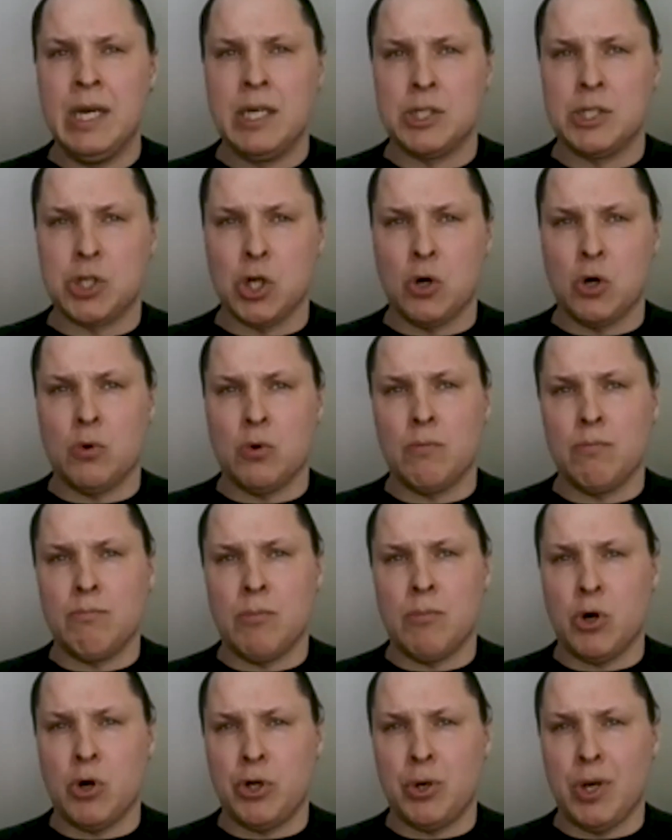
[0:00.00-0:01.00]
So
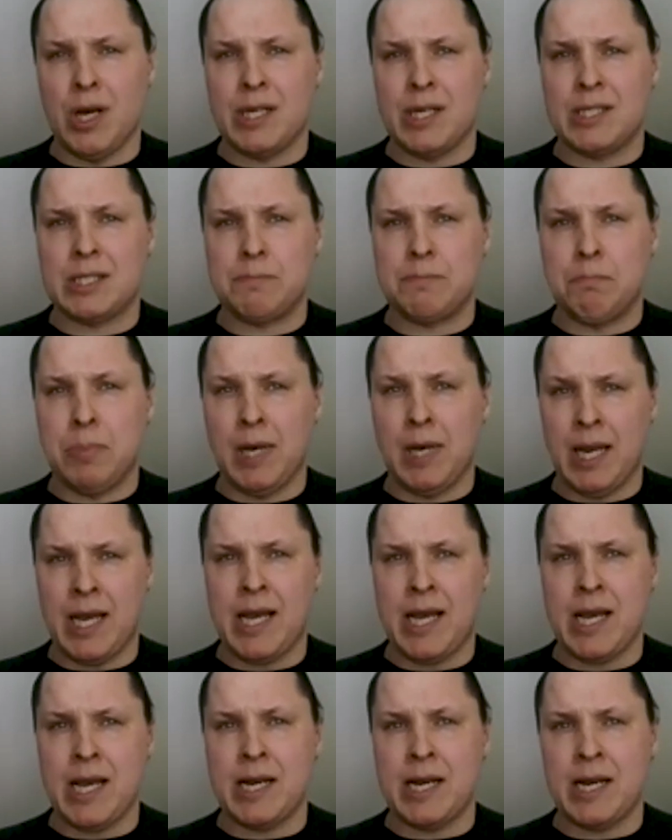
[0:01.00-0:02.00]
Modulight's
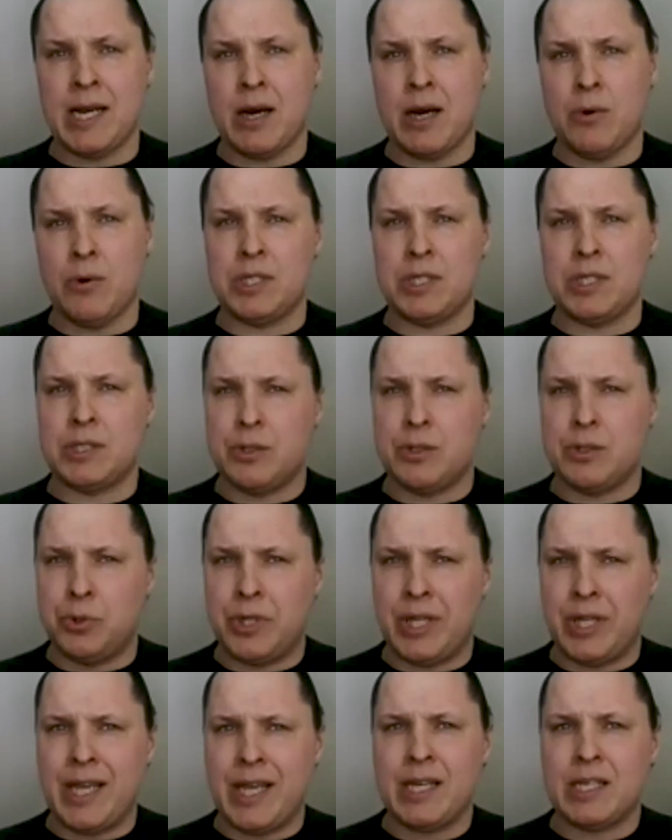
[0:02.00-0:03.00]
plan now is to
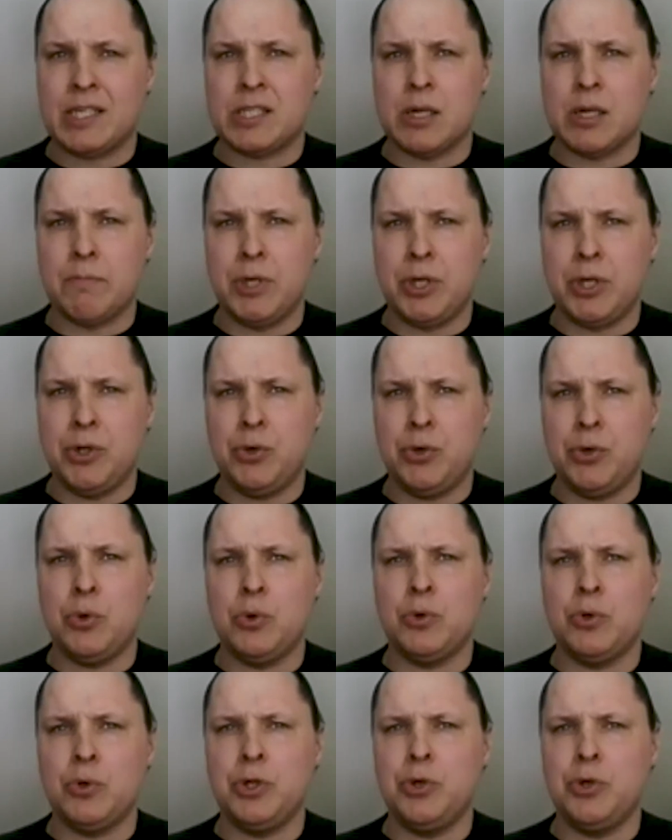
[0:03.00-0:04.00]
take some
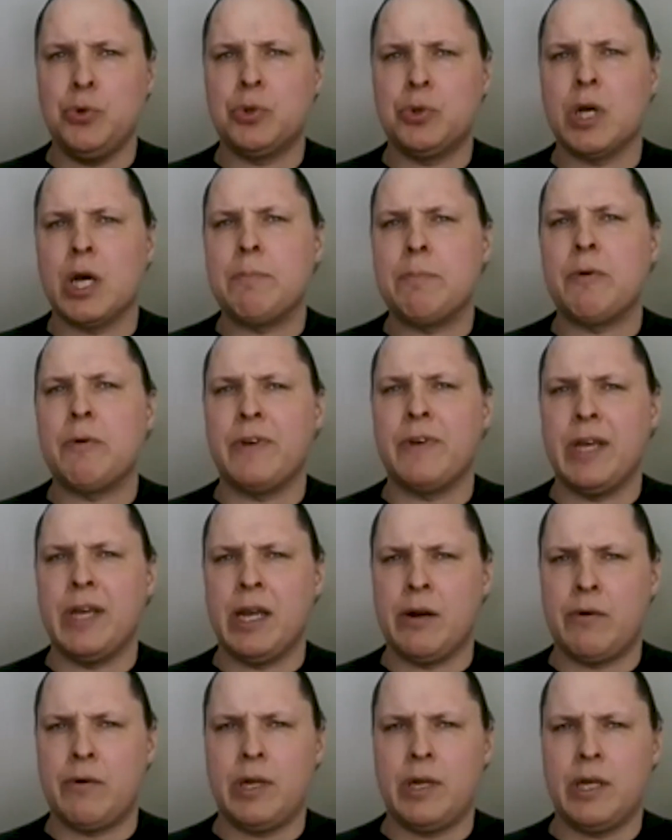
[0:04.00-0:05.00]
new type of
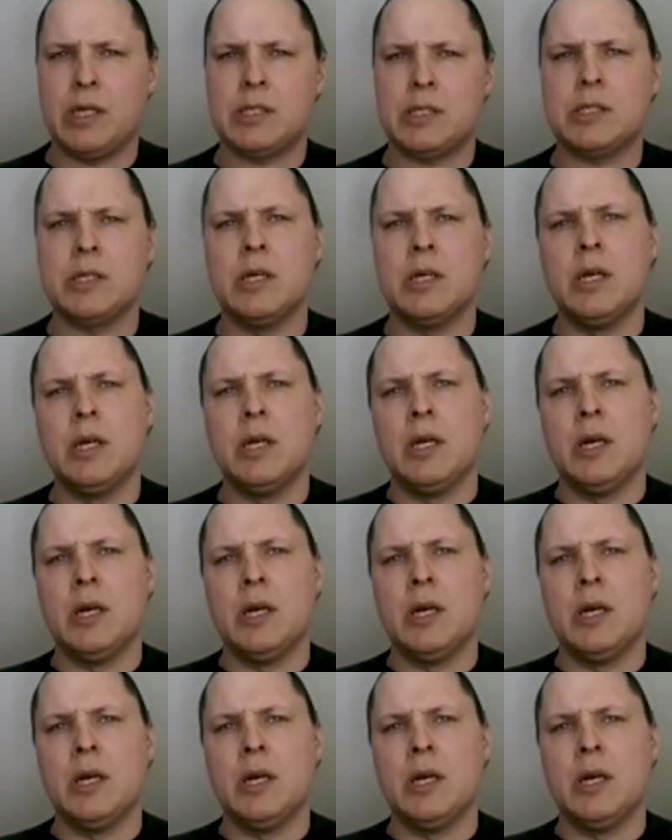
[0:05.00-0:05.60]
areas